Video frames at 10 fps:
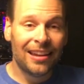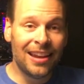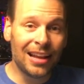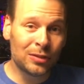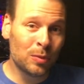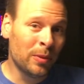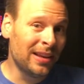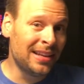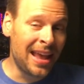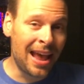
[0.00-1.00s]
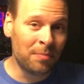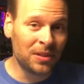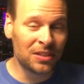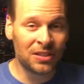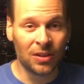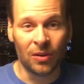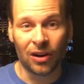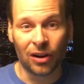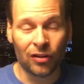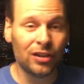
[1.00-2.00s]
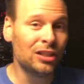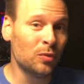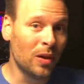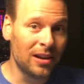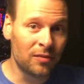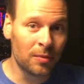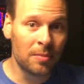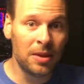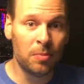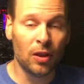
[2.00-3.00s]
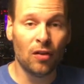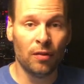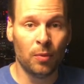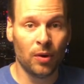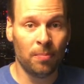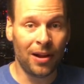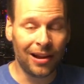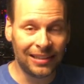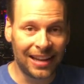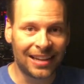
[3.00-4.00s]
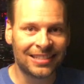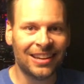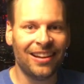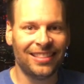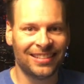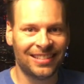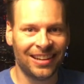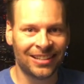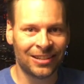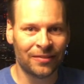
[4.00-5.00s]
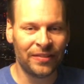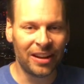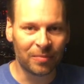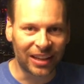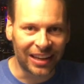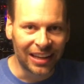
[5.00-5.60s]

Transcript: Next, we played Captain Sonar. Chris and Wendy from the Meeple Overboard podcast taught this to us and our family.